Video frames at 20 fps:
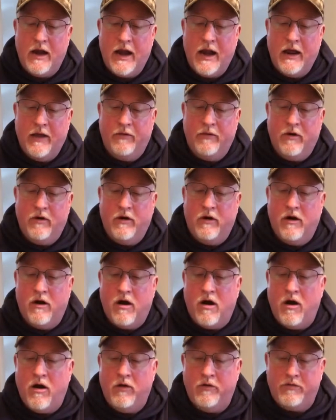And there are
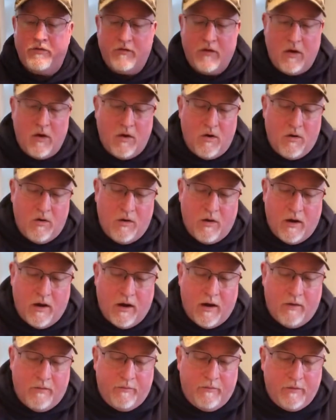also,
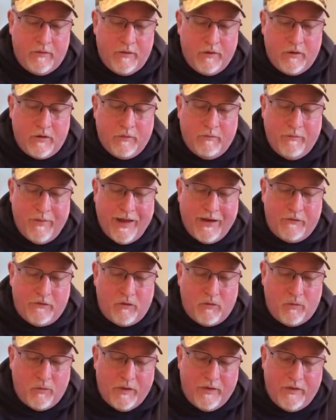um, you can
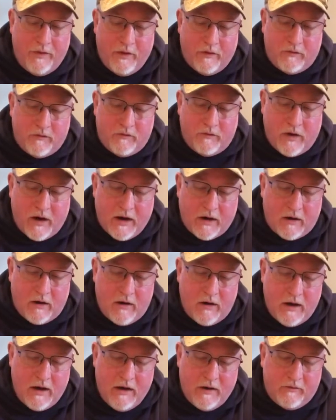measure with this
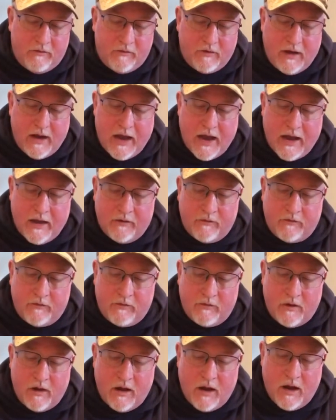striker, it's got
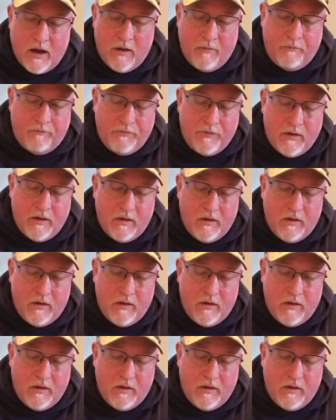um,